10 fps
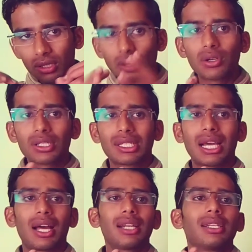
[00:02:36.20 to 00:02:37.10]
they thought
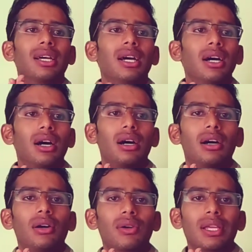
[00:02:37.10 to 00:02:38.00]
that
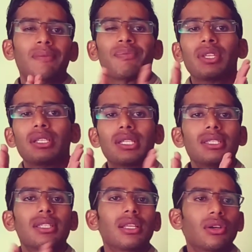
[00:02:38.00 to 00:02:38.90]
uh, okay
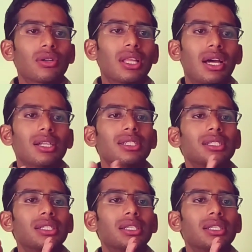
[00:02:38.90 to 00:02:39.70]
since they thought that